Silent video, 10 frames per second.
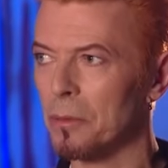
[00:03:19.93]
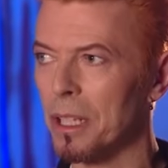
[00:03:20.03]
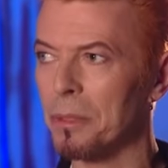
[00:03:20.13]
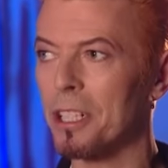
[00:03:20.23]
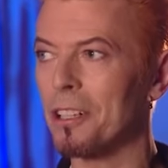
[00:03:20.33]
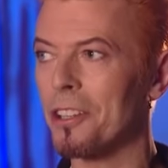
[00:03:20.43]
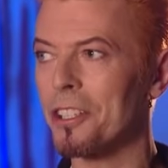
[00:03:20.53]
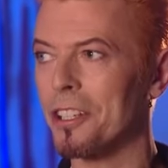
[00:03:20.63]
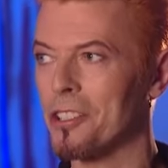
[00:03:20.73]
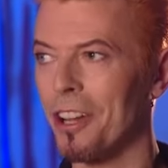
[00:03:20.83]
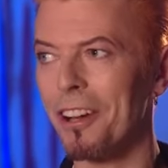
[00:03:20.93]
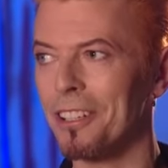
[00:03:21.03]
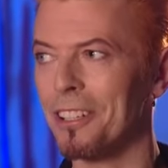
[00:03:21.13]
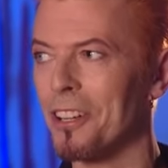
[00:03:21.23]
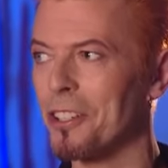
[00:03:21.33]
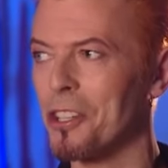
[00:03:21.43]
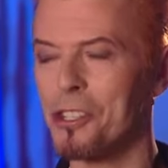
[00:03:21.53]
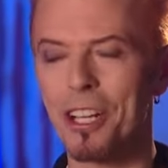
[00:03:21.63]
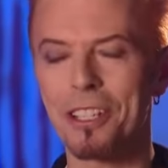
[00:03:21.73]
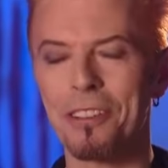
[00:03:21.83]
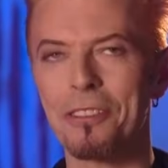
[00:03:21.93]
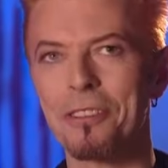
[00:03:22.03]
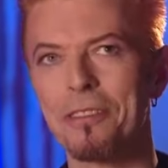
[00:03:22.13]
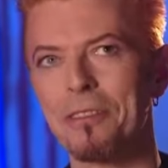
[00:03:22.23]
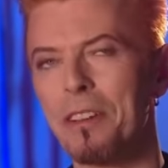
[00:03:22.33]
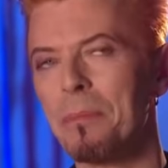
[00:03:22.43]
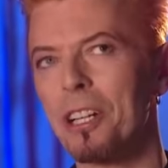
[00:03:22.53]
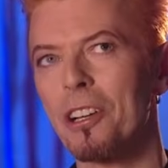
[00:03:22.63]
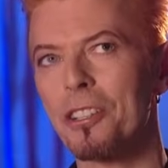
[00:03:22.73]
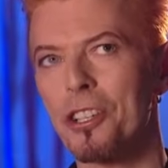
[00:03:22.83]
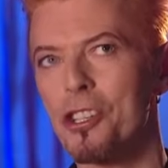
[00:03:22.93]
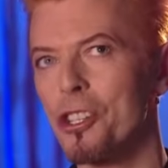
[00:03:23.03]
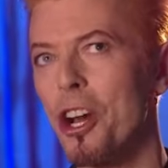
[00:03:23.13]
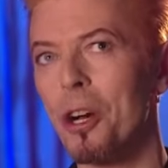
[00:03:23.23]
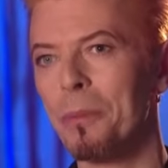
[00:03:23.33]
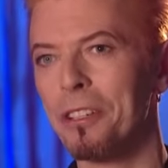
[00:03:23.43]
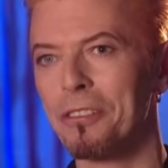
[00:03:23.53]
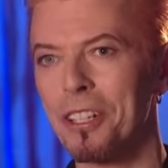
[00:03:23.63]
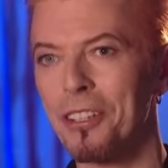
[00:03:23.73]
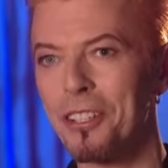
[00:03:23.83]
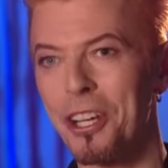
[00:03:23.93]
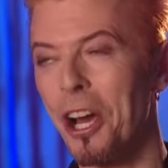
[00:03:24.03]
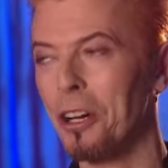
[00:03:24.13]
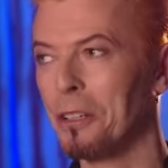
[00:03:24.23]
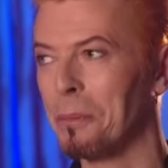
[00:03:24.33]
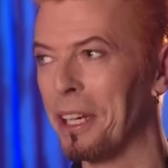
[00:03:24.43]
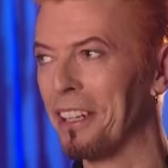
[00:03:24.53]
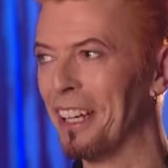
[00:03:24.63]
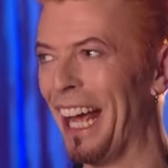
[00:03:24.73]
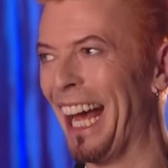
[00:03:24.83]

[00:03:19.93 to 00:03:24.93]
Well, I'm a closet, I don't know if I'm a closet shaman or a closet holy man.